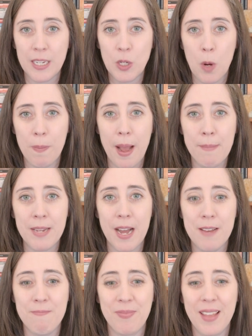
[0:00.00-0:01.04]
nope, I'm
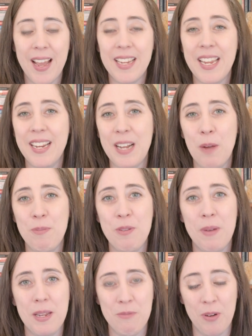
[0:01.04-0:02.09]
done. I can't help you
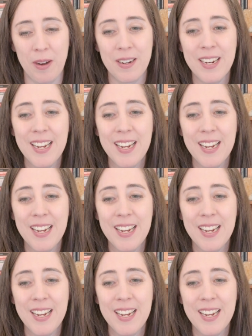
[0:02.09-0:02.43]
anymore.